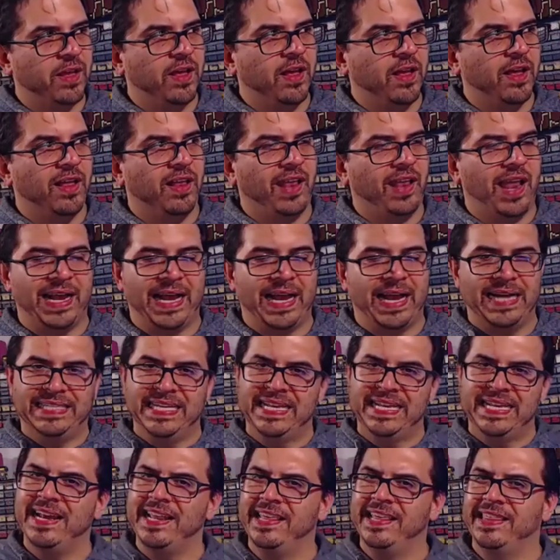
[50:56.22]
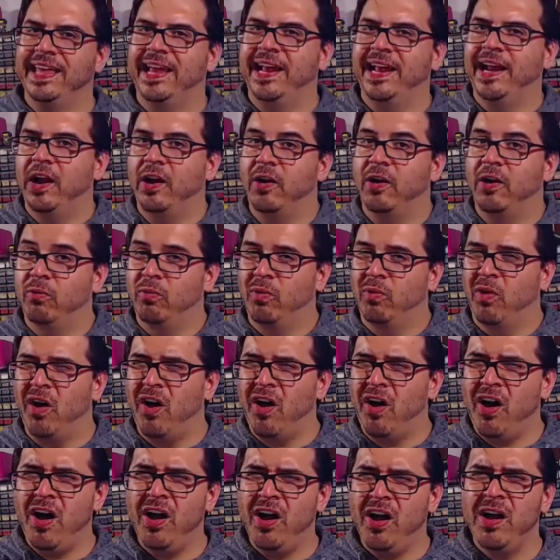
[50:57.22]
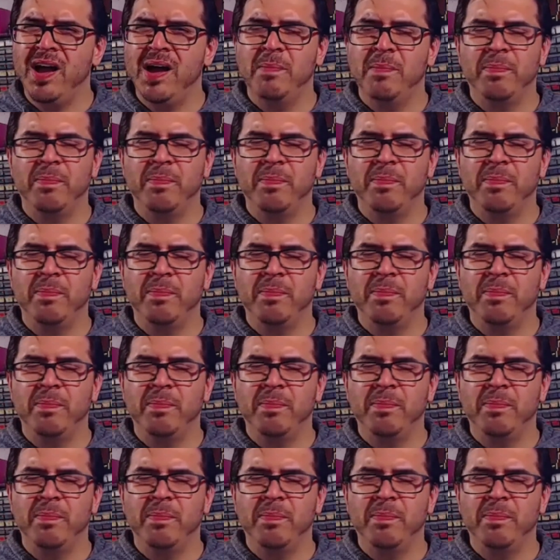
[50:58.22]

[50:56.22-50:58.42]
like I did anything wrong,